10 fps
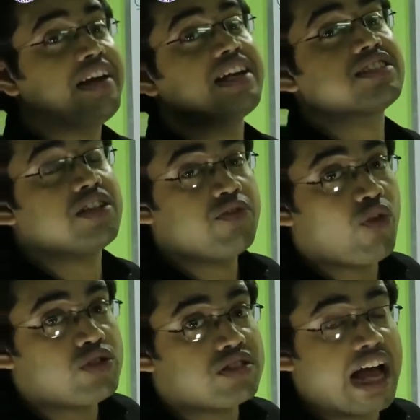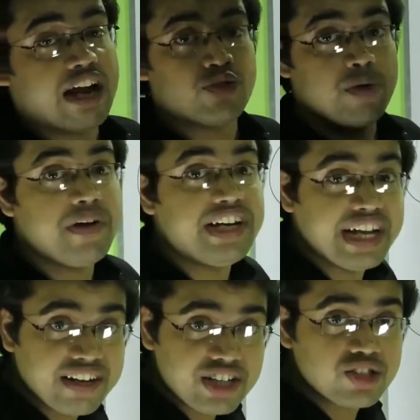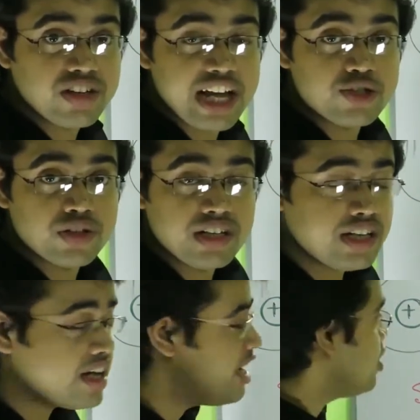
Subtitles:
direction force, that will be decreased gradually.